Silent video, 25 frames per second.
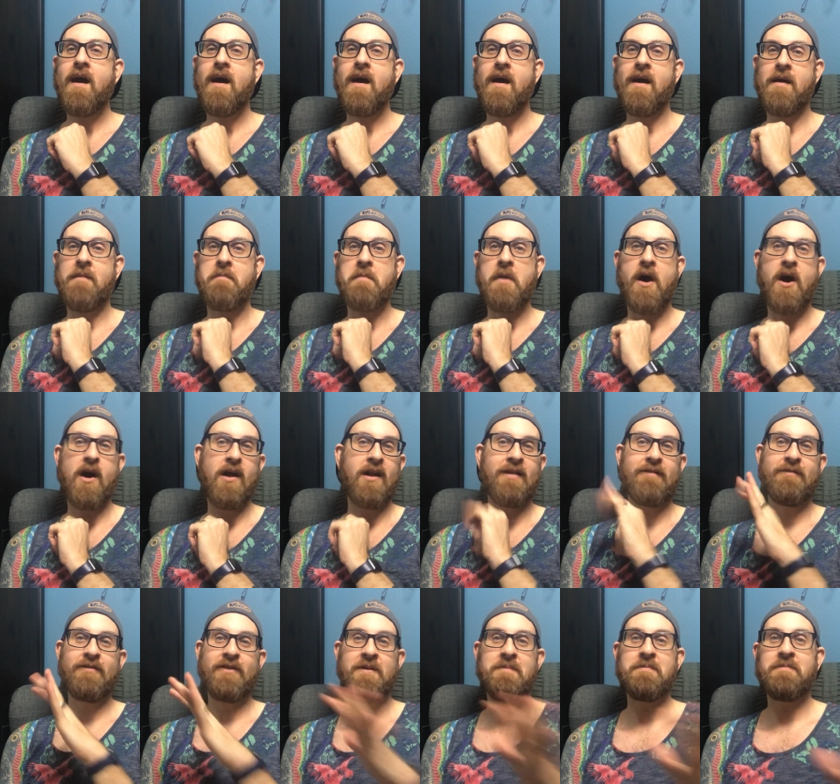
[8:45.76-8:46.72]
All
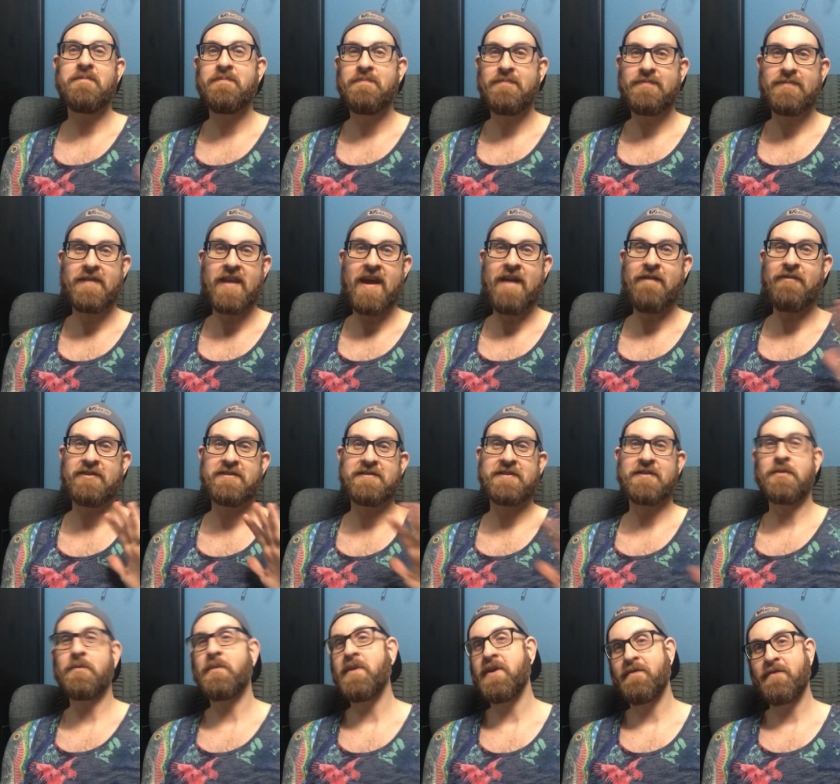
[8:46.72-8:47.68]
of them, every
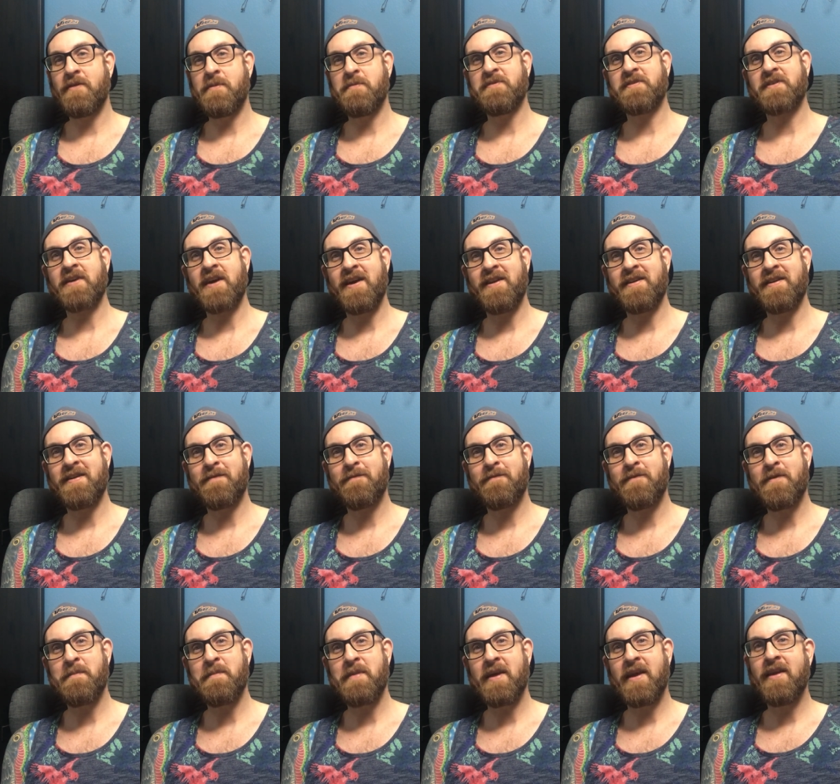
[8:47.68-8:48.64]
single one of them has gotten it
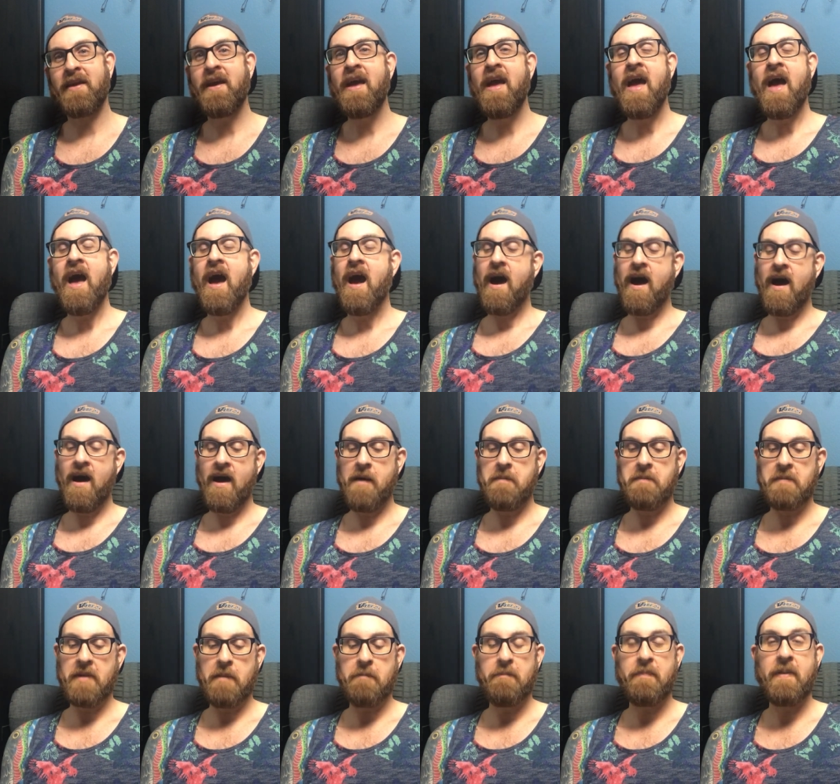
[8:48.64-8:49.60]
from me.
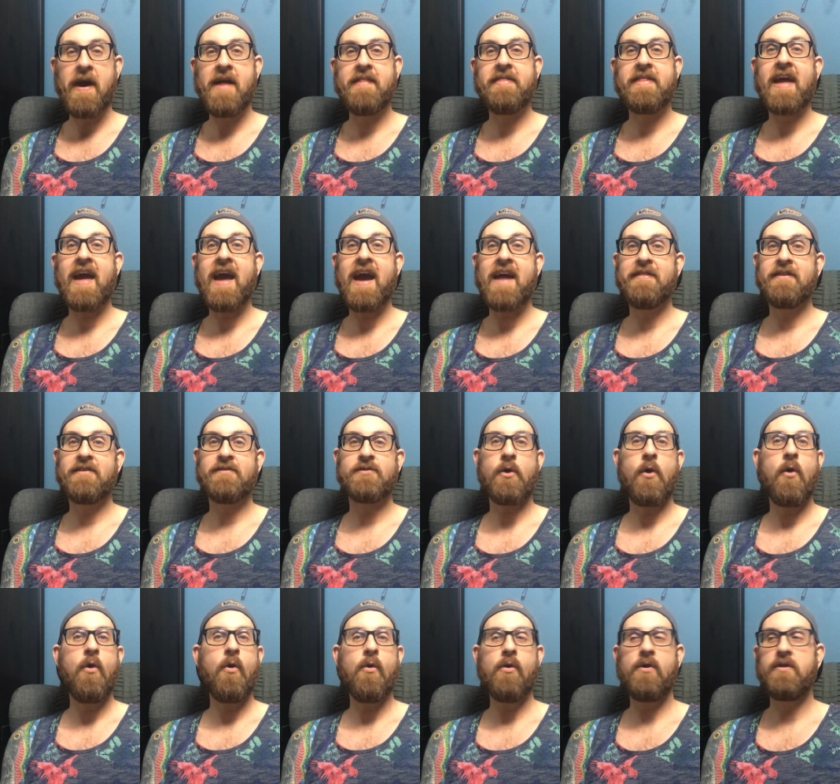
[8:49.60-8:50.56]
But they had this
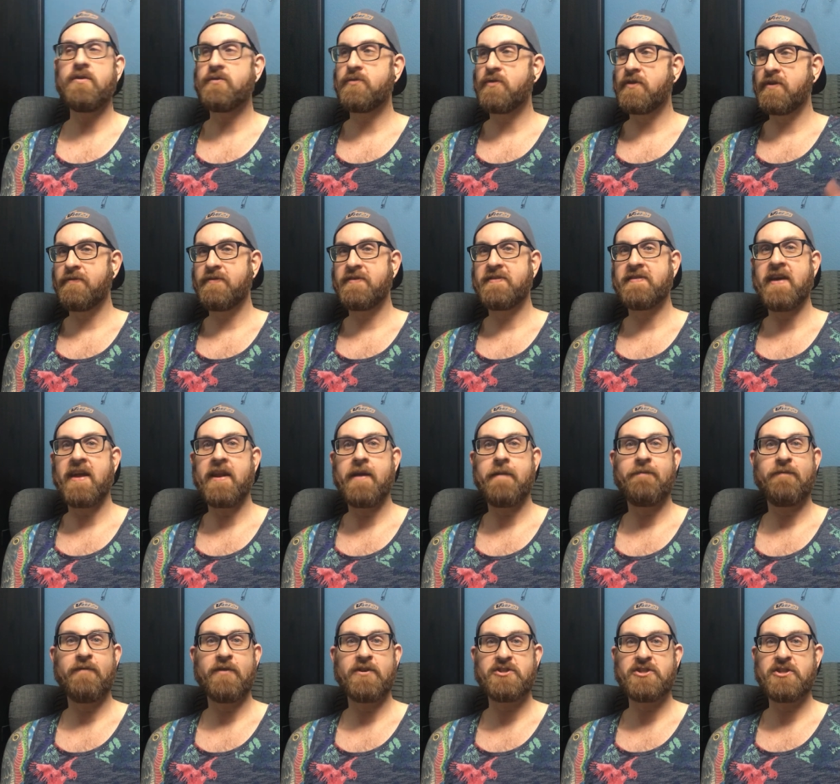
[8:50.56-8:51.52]
whole sort of
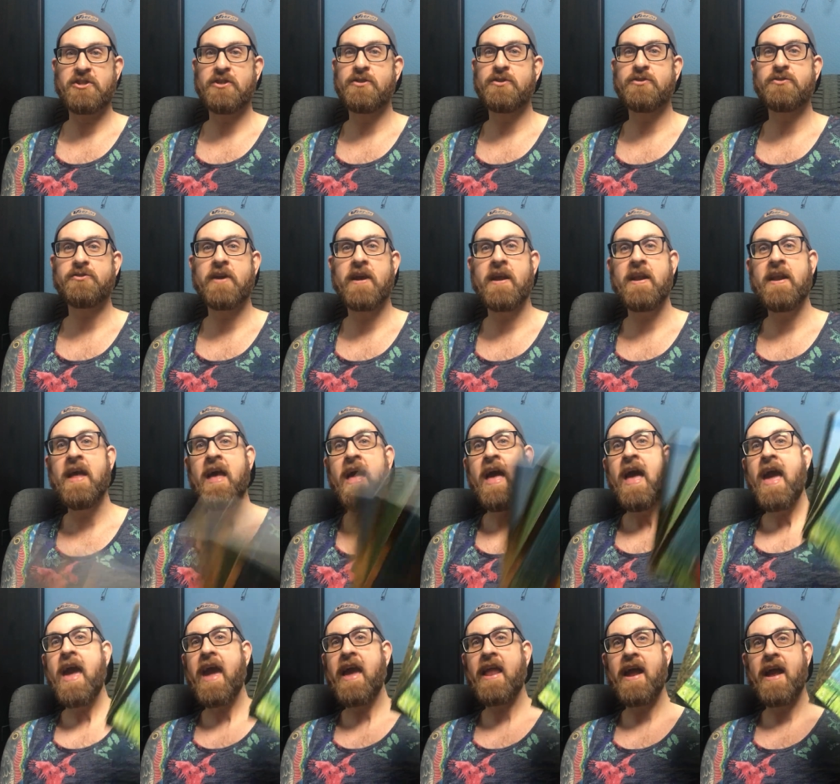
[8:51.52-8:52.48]
setup for children,
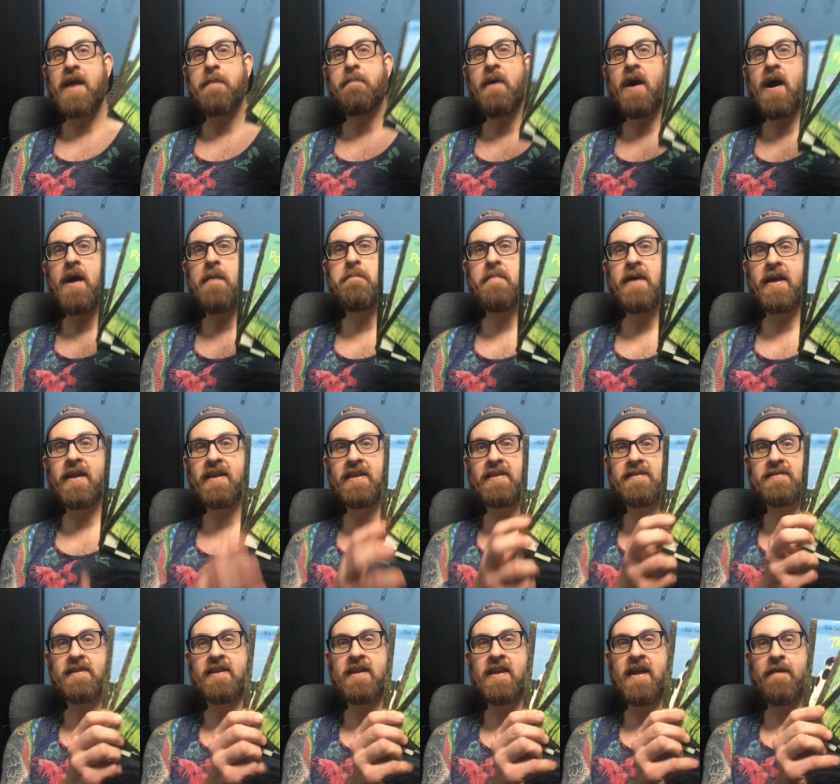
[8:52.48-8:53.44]
and I bought my
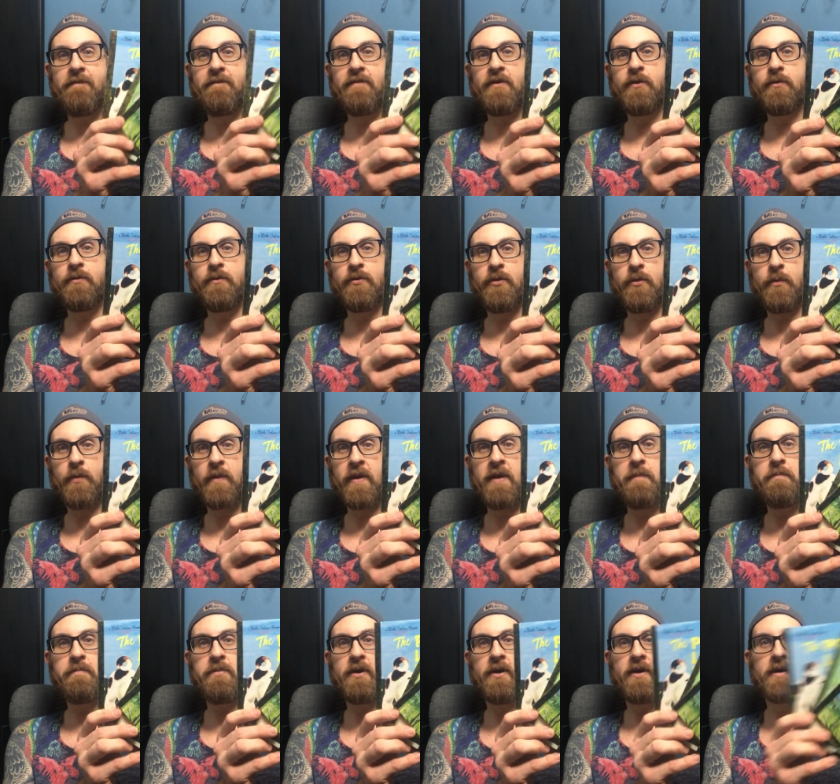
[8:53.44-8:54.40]
niece and nephew 3
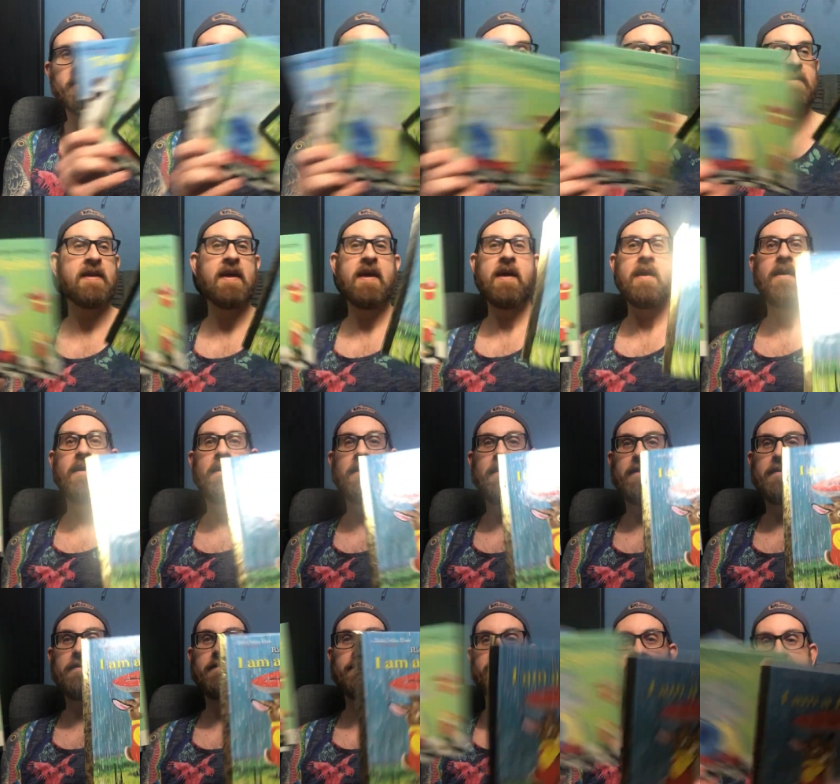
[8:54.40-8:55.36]
books,
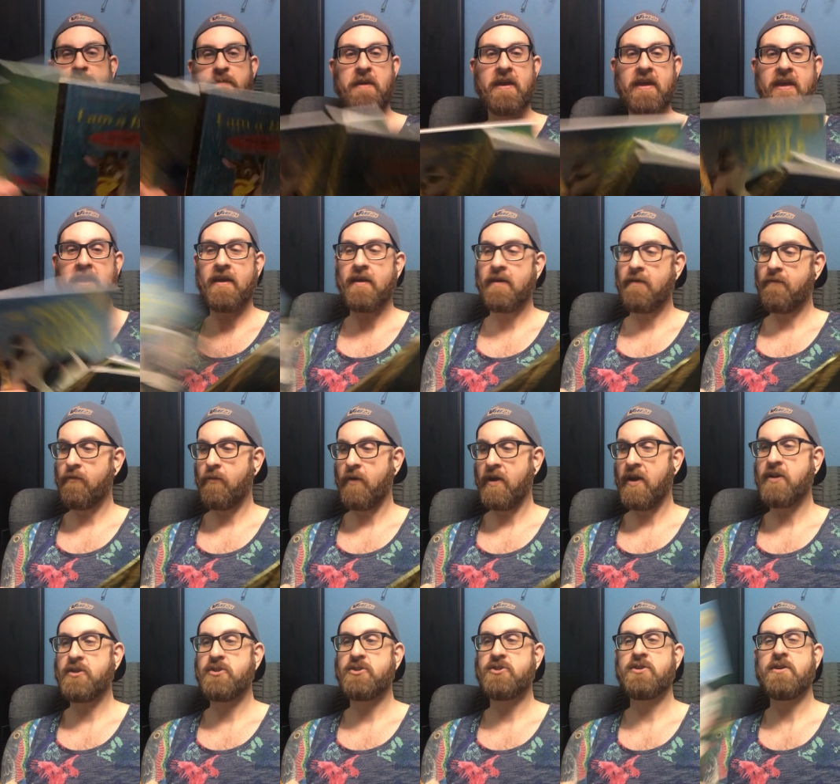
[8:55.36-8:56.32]
speaking of
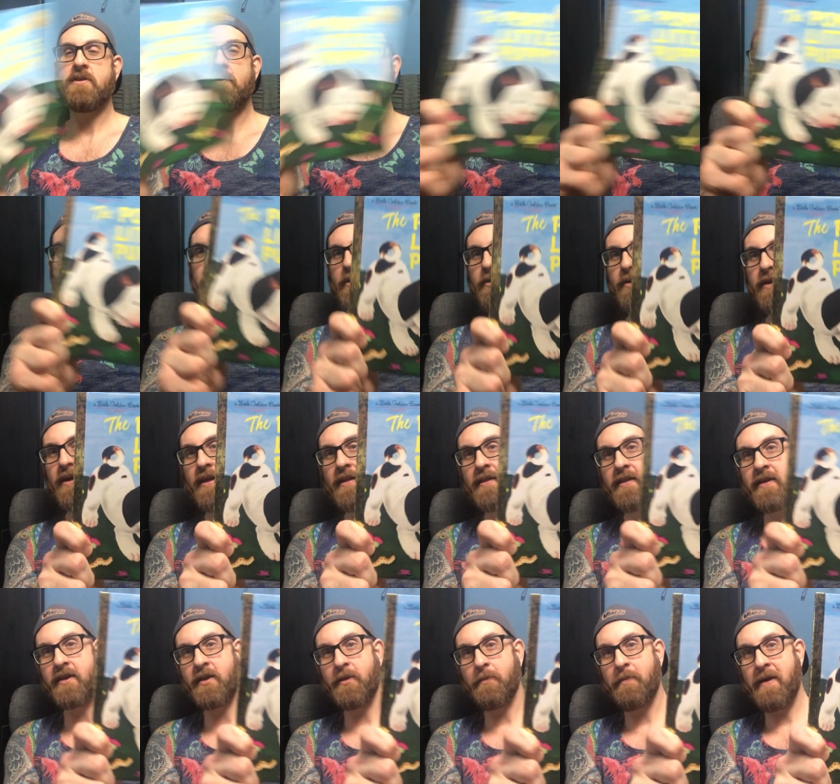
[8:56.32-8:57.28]
which, The Pokey
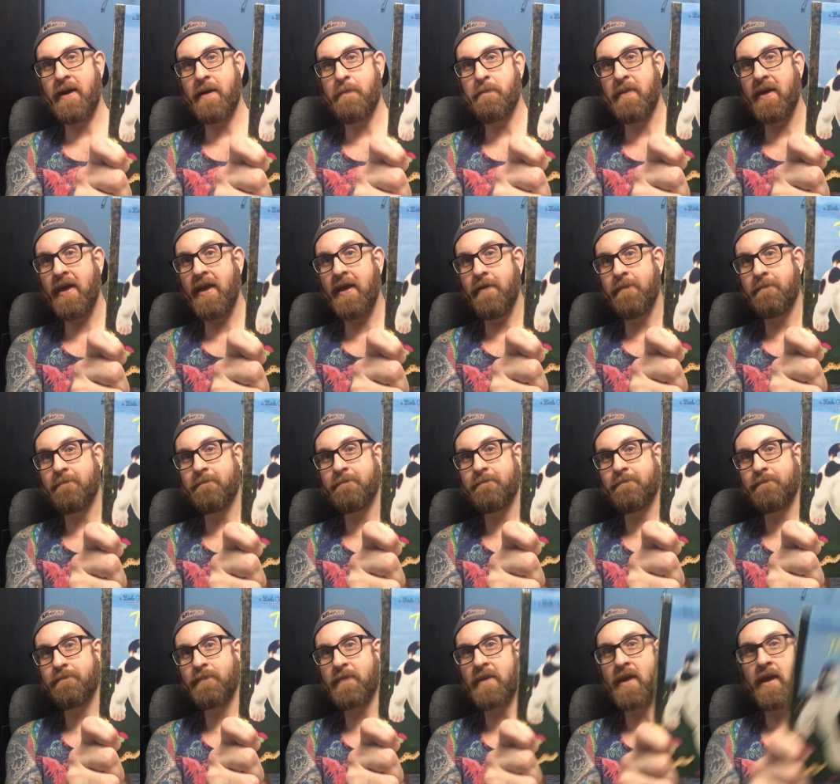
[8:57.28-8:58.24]
Little Puppy.
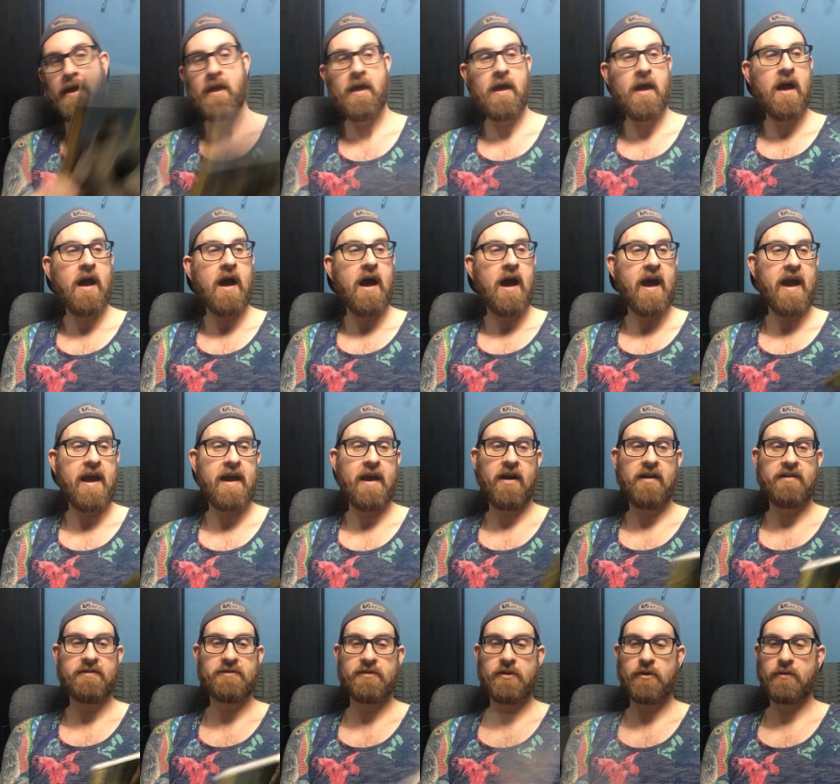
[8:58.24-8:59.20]
I
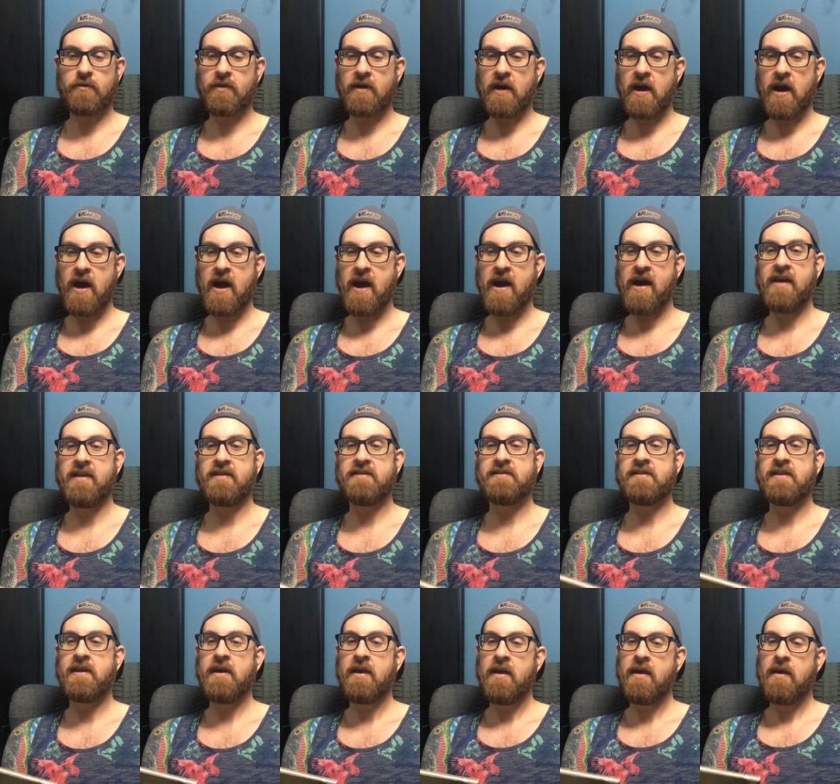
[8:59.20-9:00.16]
also
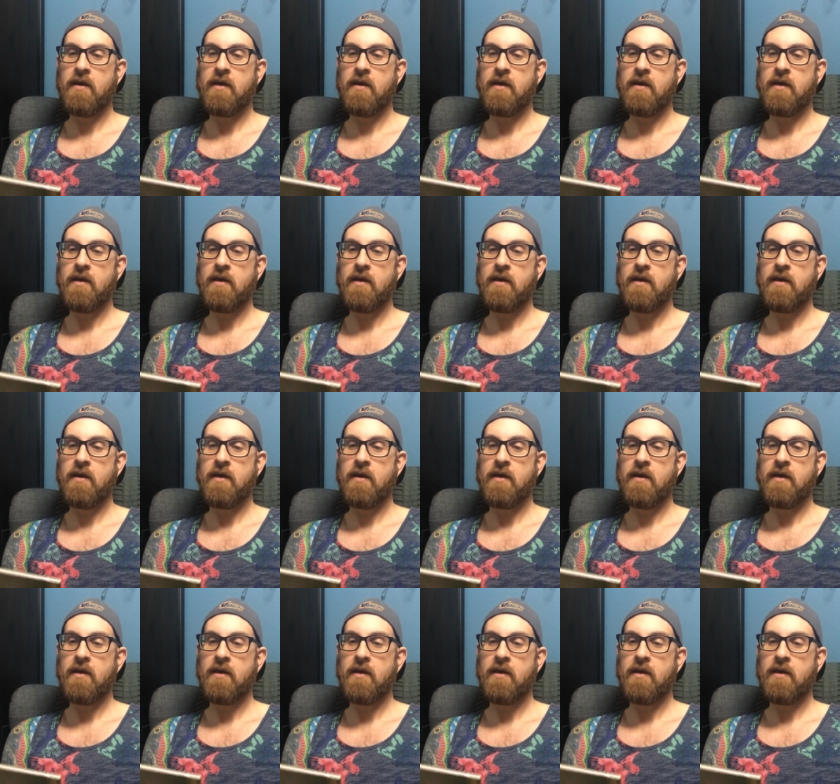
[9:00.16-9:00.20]
got